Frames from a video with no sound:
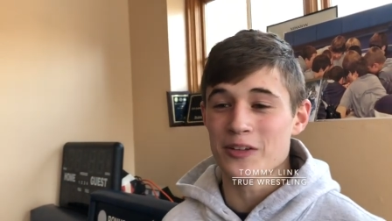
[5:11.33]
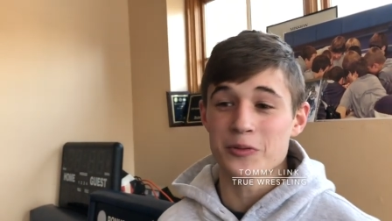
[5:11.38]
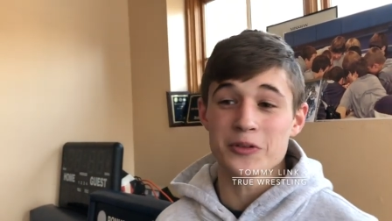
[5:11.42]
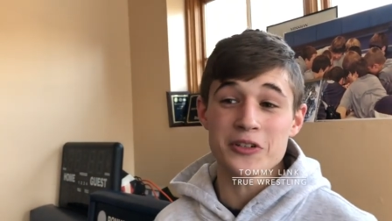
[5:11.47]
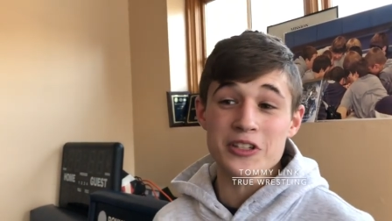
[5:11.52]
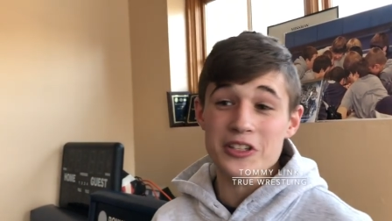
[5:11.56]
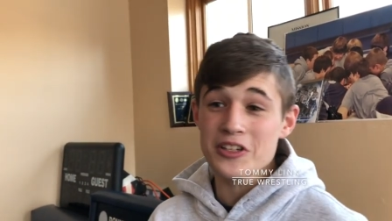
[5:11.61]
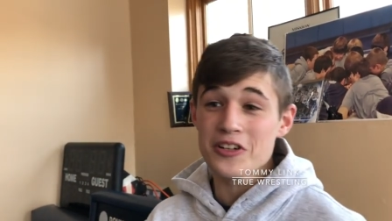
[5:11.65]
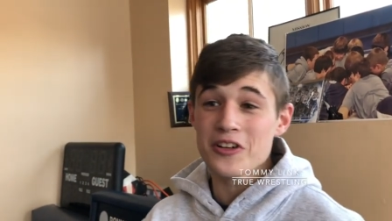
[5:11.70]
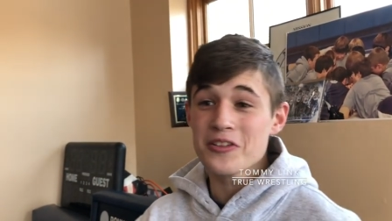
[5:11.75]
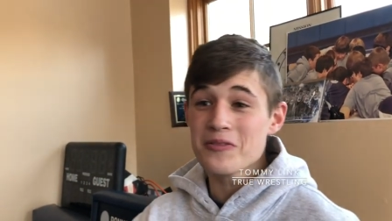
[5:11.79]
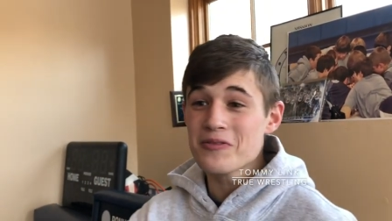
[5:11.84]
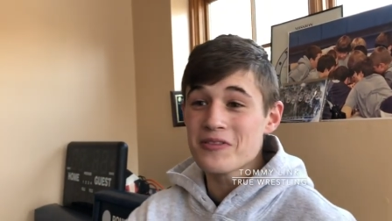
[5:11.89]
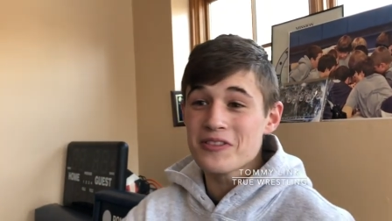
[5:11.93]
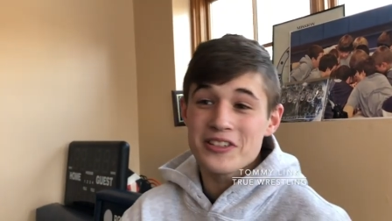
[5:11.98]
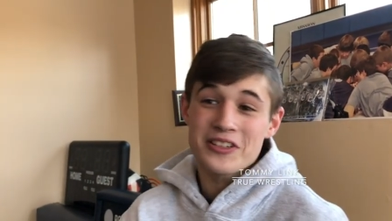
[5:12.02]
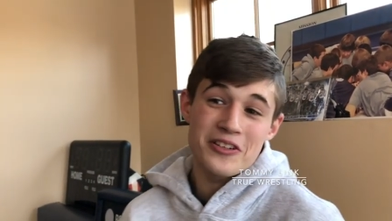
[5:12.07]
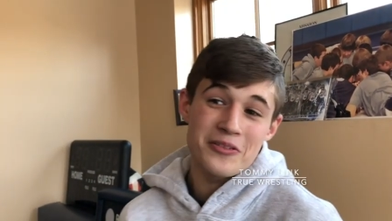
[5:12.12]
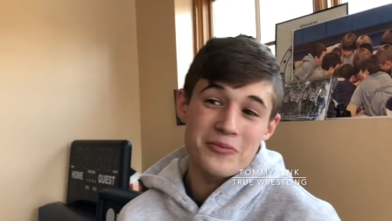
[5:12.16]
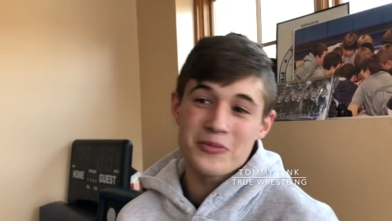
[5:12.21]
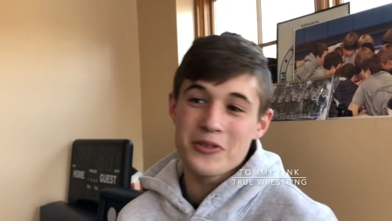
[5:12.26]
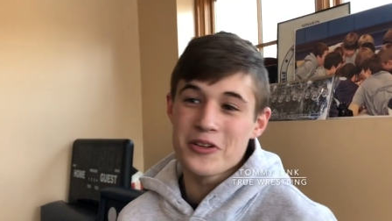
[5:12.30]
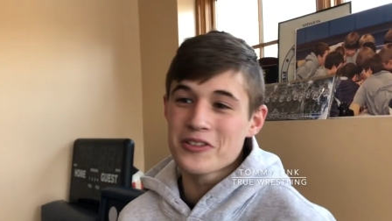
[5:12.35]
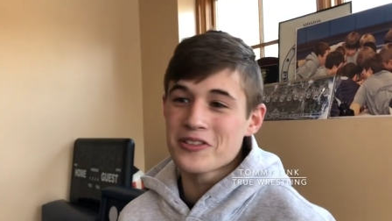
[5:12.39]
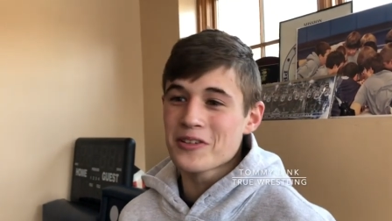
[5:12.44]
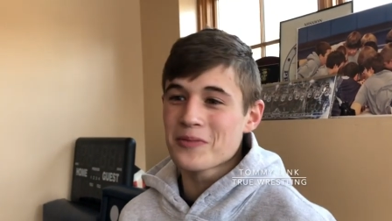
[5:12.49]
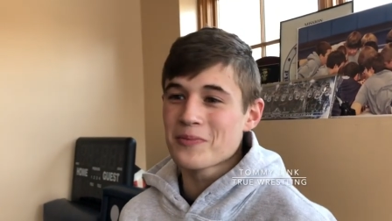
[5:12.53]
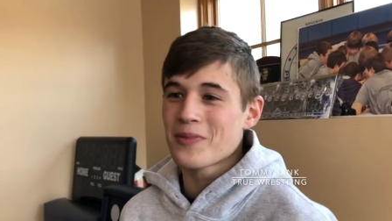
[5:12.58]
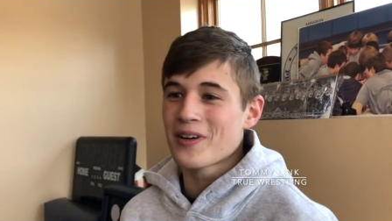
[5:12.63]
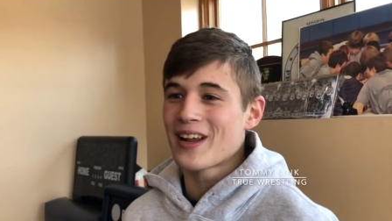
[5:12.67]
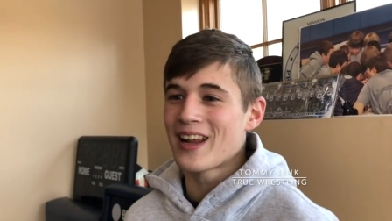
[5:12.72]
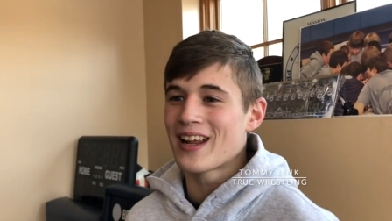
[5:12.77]
which is good it's good
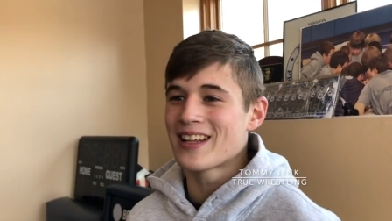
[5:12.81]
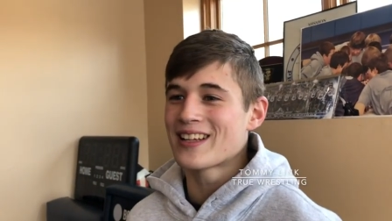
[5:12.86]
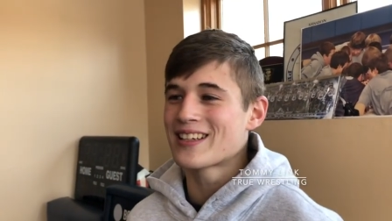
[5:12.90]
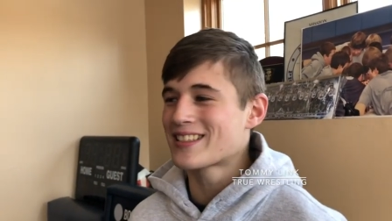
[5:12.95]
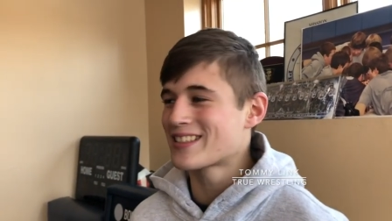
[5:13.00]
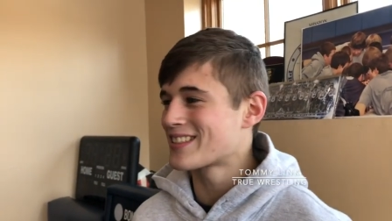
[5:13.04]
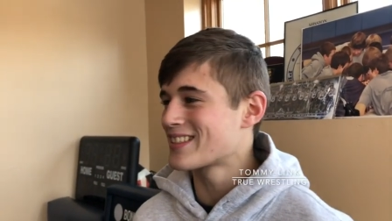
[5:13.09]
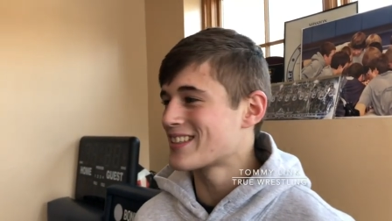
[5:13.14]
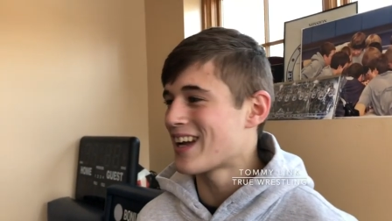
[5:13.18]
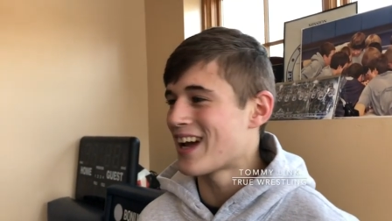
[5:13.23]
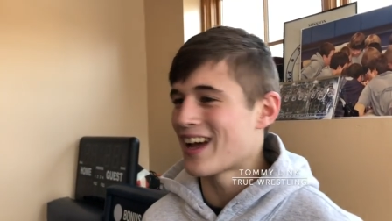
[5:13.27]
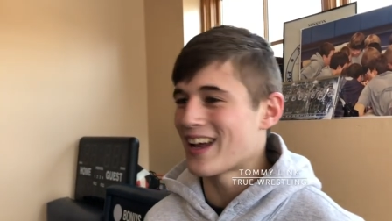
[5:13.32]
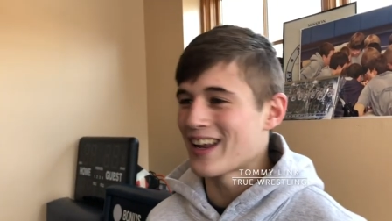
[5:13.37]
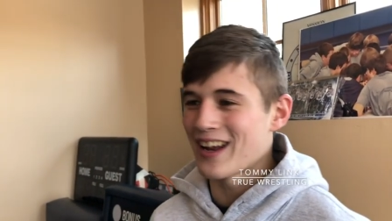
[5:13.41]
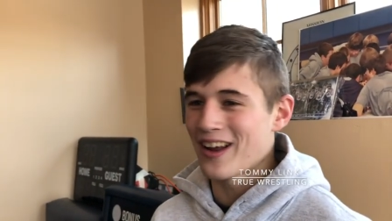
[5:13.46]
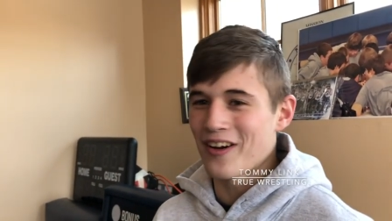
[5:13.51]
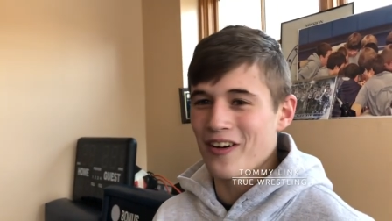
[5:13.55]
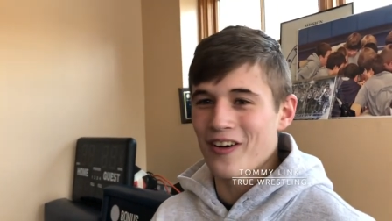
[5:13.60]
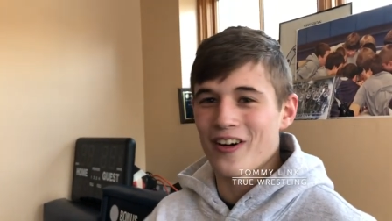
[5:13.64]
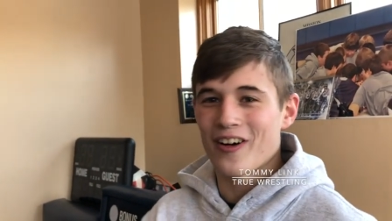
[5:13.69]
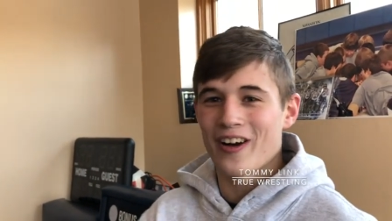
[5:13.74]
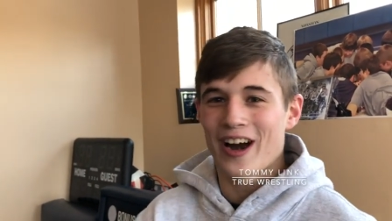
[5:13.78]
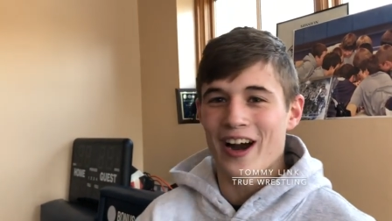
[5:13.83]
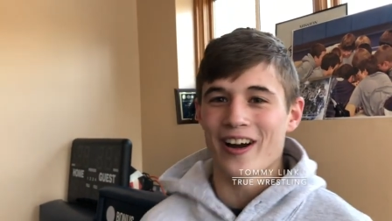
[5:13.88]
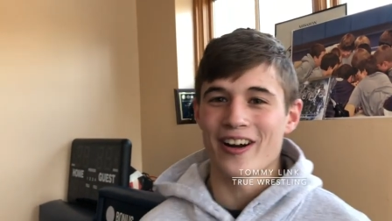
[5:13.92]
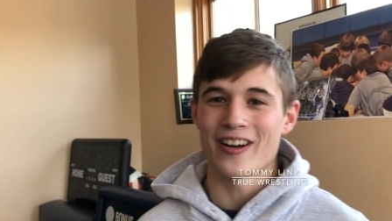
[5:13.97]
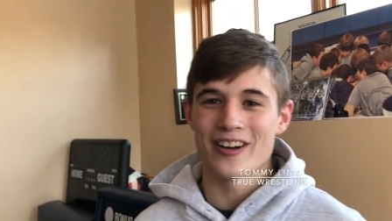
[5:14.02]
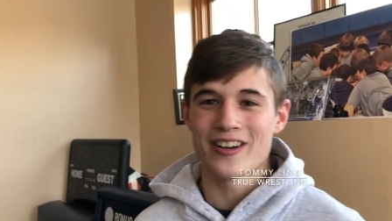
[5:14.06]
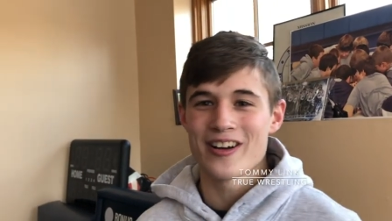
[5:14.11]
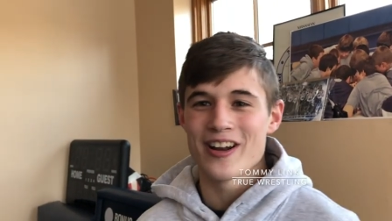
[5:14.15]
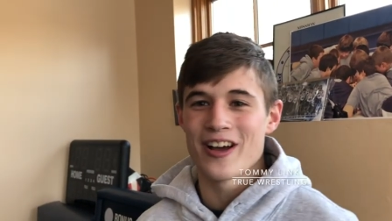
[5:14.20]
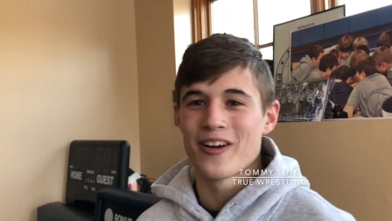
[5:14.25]
music, but it's not
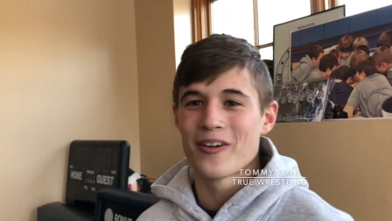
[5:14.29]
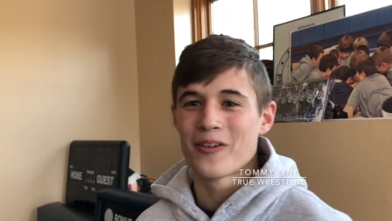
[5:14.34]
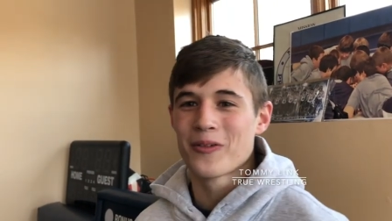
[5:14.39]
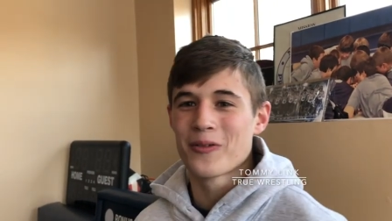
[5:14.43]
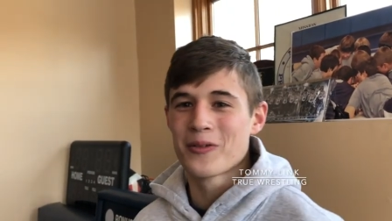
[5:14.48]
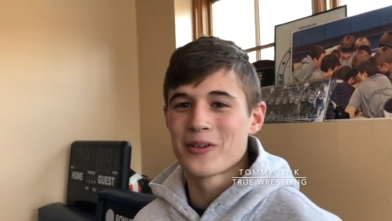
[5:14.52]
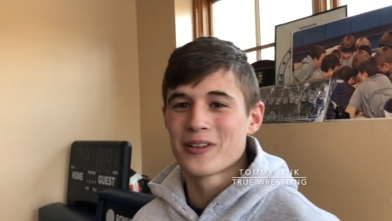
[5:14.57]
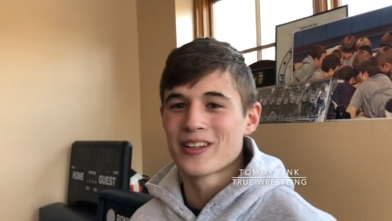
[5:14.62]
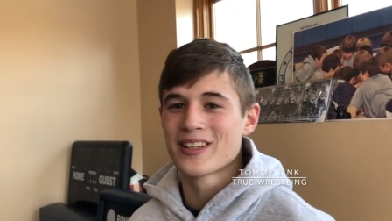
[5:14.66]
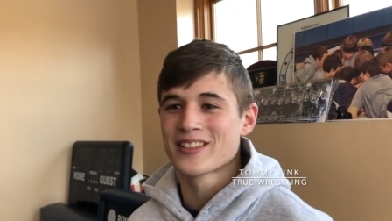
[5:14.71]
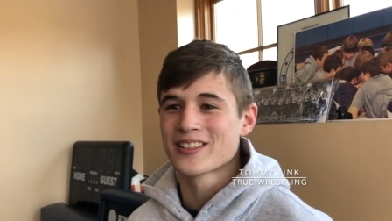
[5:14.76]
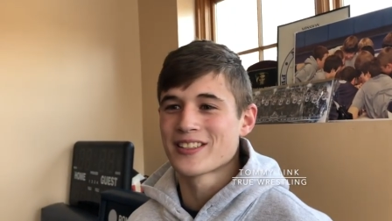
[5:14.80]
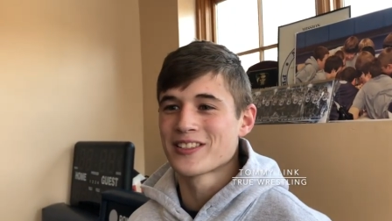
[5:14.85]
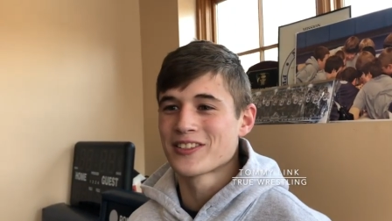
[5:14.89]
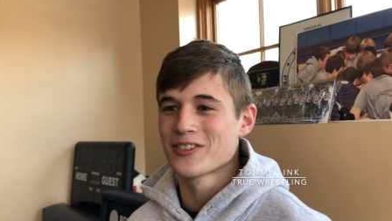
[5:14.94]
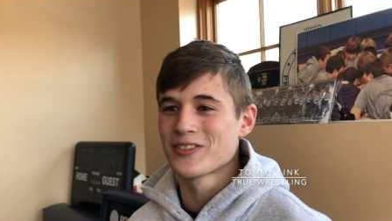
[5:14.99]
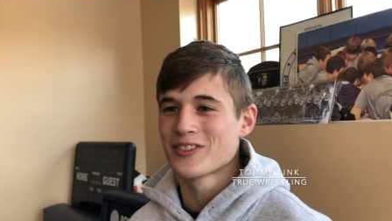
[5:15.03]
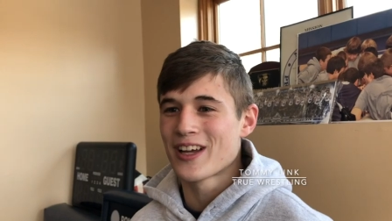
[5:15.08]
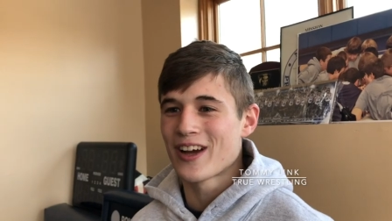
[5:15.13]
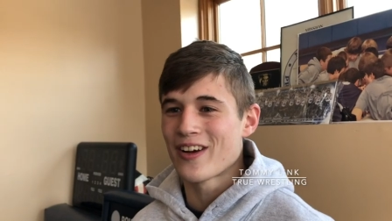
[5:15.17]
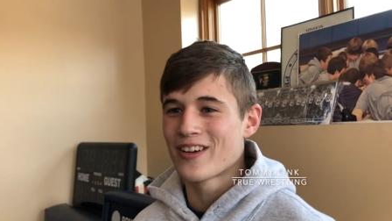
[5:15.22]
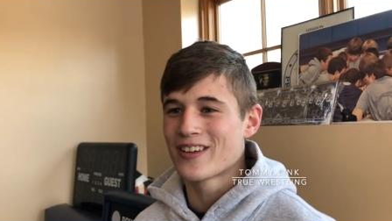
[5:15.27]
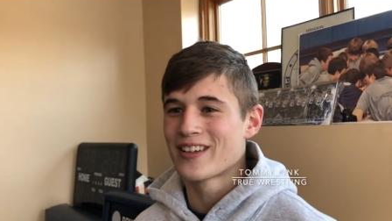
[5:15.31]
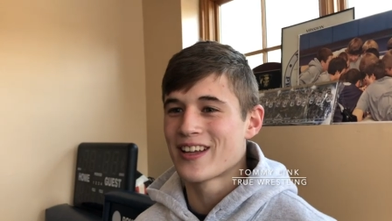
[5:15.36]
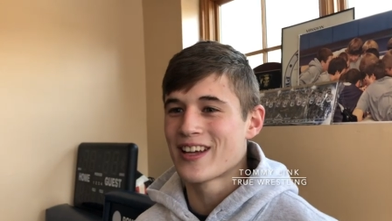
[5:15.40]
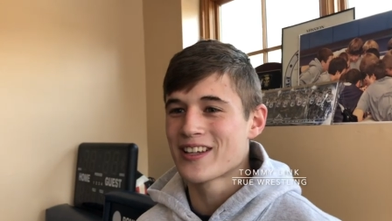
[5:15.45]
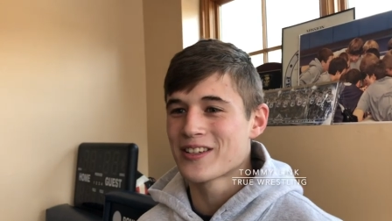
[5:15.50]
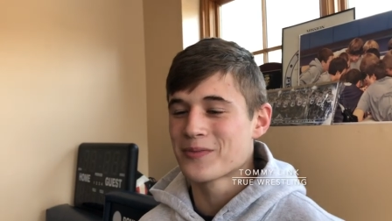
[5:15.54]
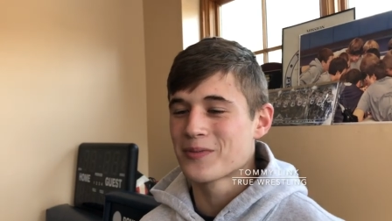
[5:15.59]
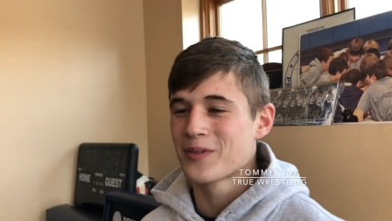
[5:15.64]
our you know we listen to nowadays.